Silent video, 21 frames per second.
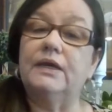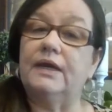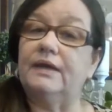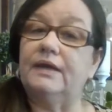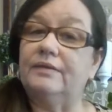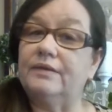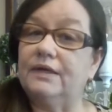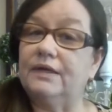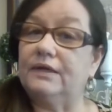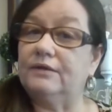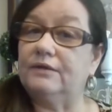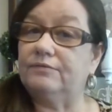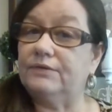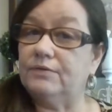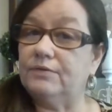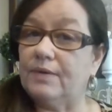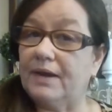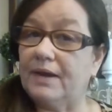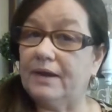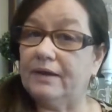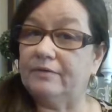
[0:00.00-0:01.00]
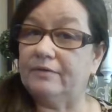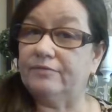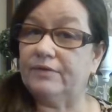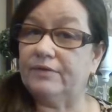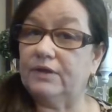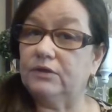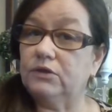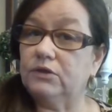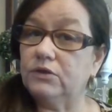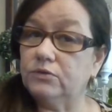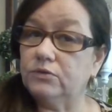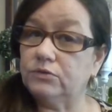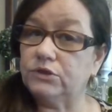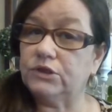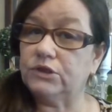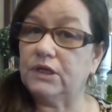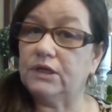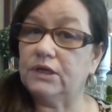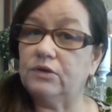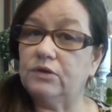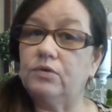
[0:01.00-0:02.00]
And then if you have a loose
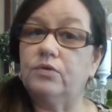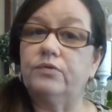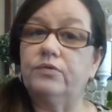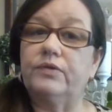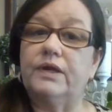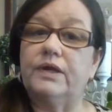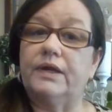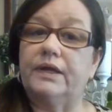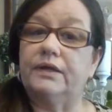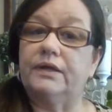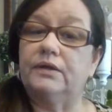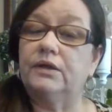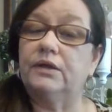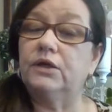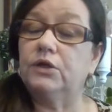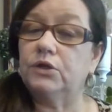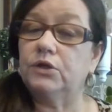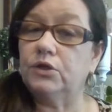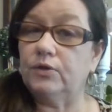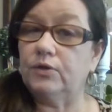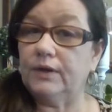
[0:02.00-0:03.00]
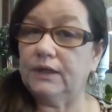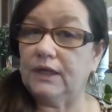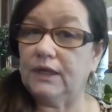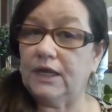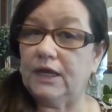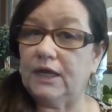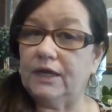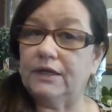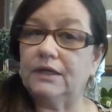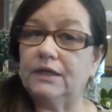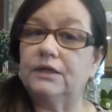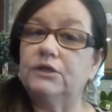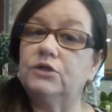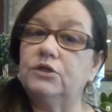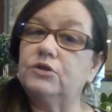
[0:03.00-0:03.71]
shingle, then you're in luck.